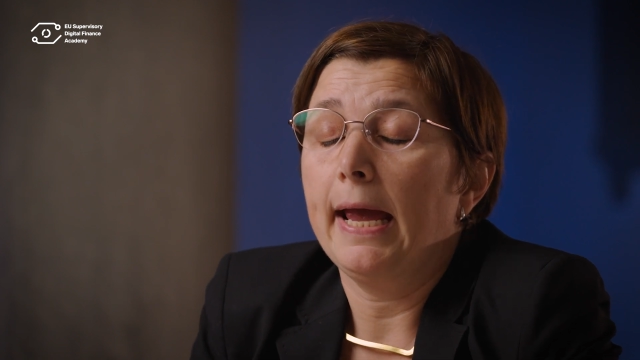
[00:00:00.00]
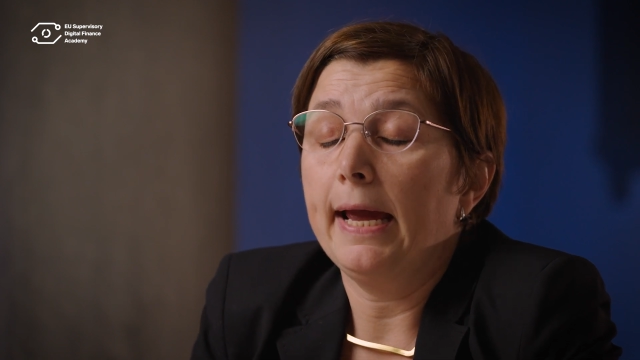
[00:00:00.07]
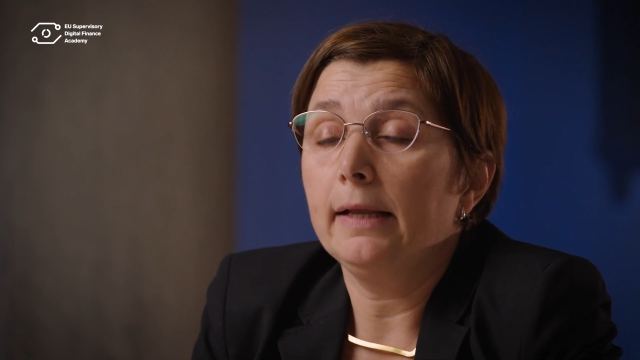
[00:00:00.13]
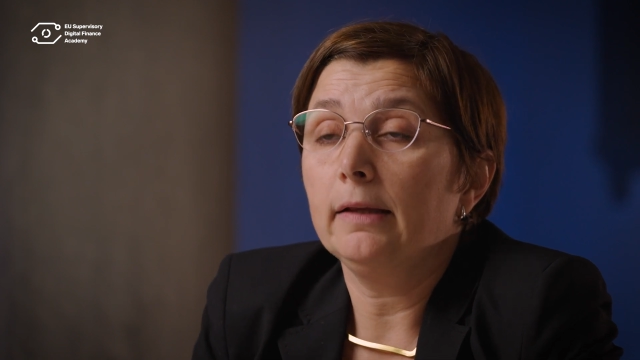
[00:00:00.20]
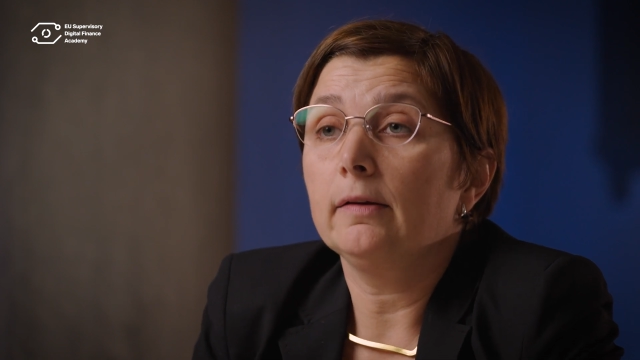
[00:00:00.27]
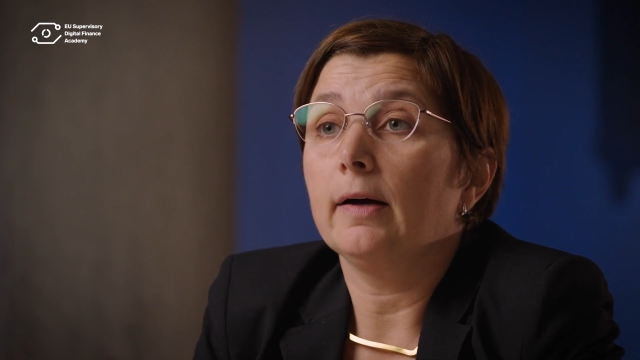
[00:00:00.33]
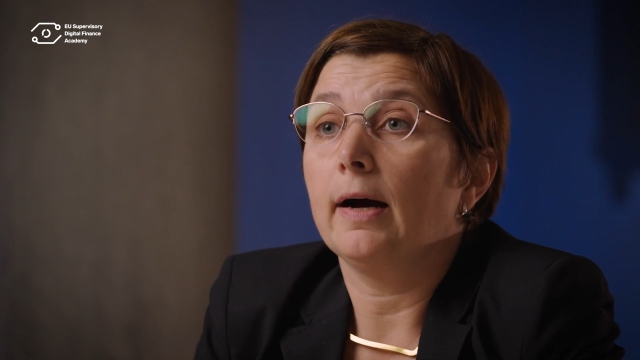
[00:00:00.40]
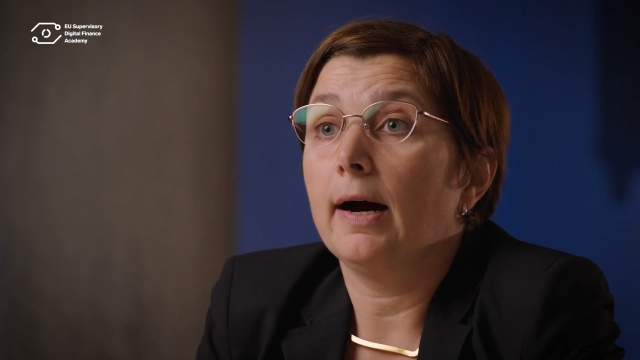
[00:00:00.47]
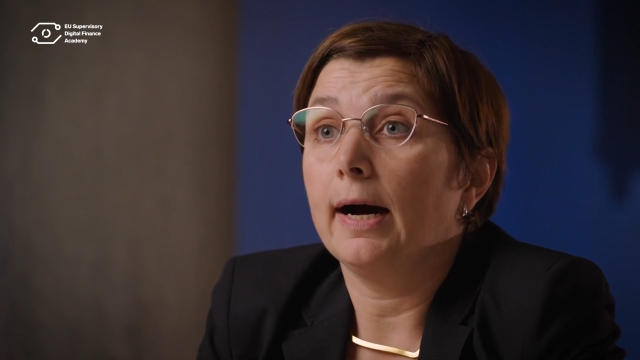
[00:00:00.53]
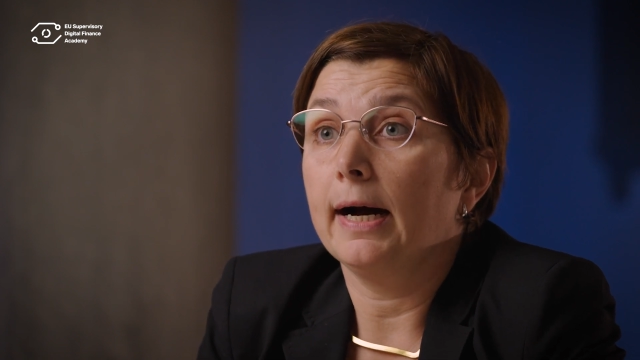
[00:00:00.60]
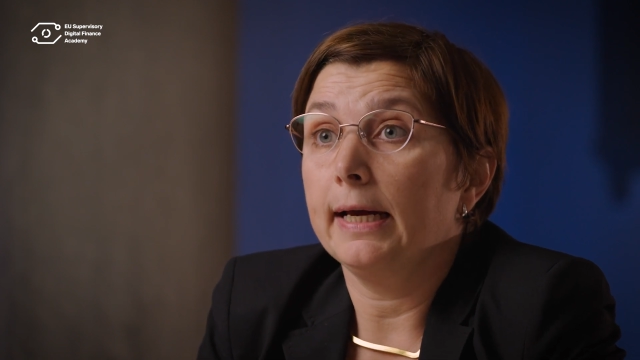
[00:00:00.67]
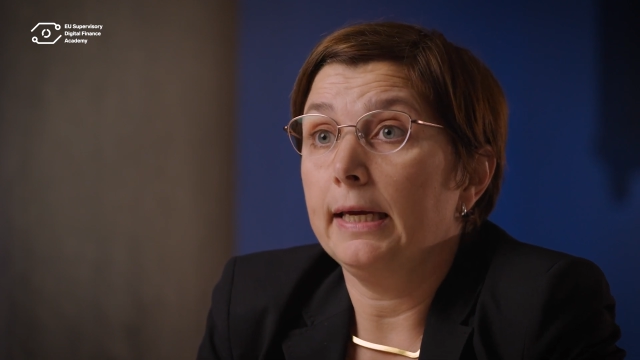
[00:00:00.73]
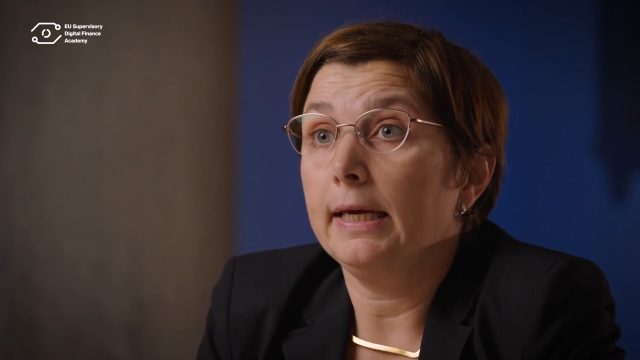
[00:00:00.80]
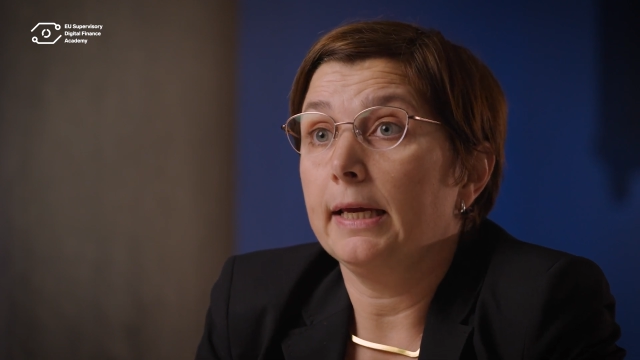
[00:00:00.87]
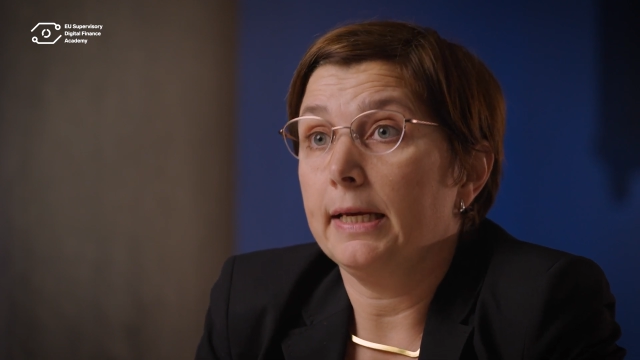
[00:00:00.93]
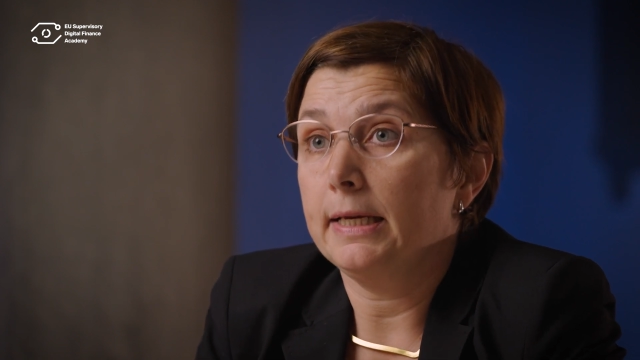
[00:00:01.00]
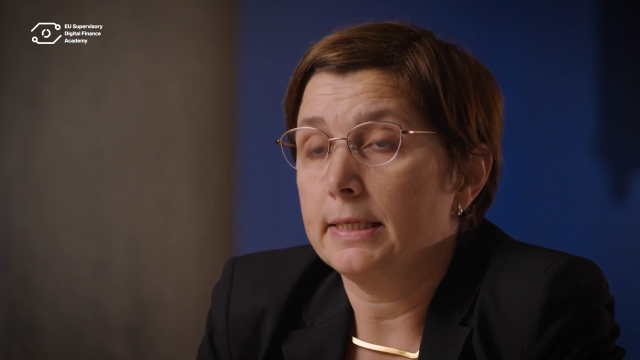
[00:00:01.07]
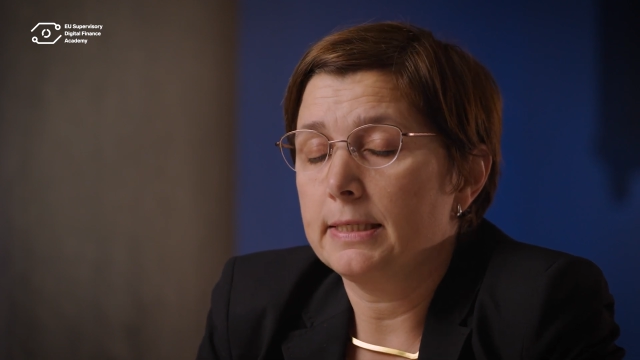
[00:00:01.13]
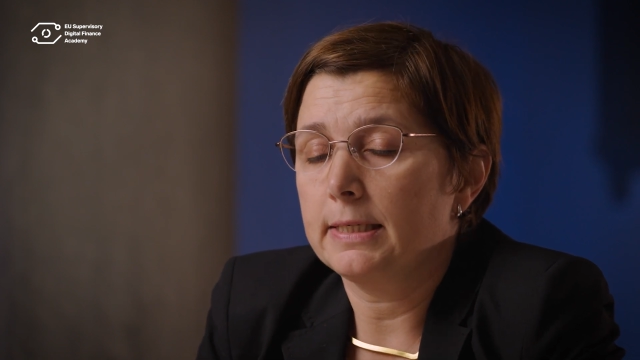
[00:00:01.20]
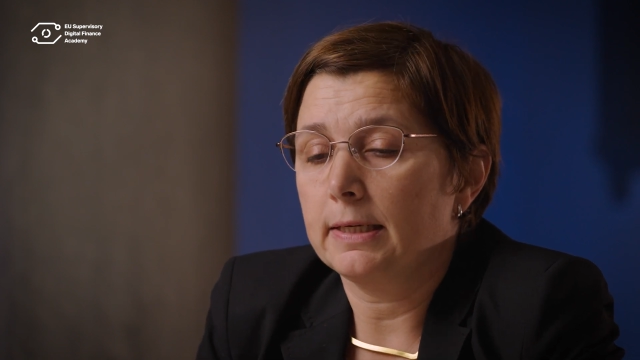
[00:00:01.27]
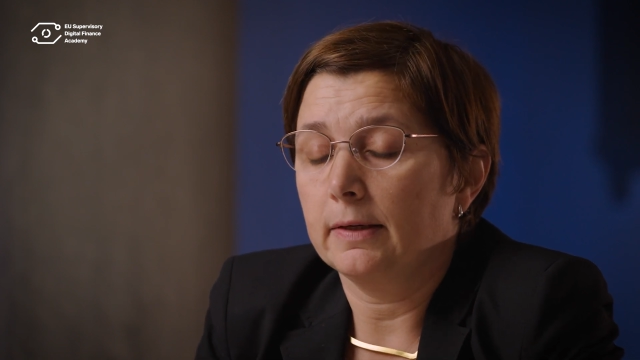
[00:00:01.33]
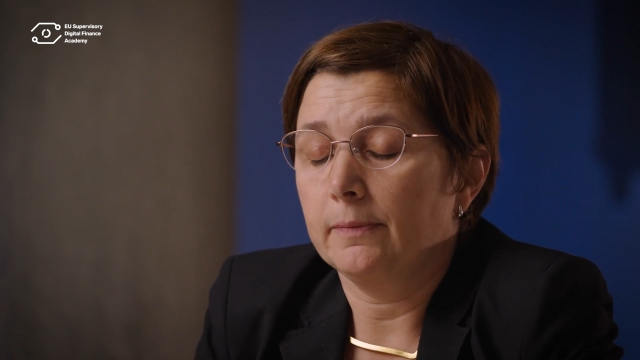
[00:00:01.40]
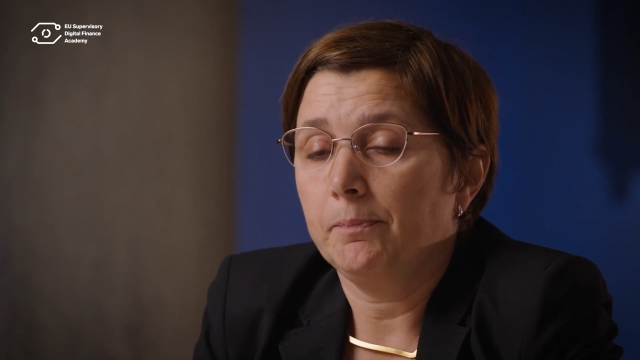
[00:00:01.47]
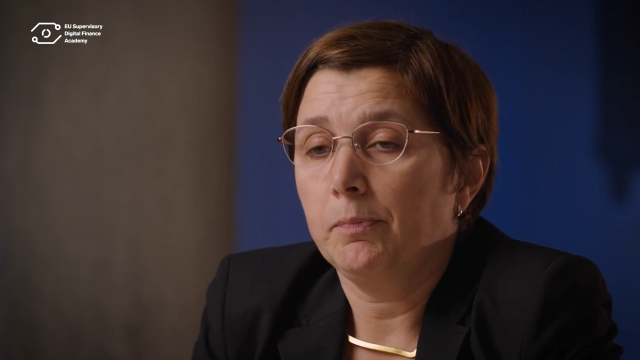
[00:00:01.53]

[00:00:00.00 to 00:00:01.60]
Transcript: at high risk.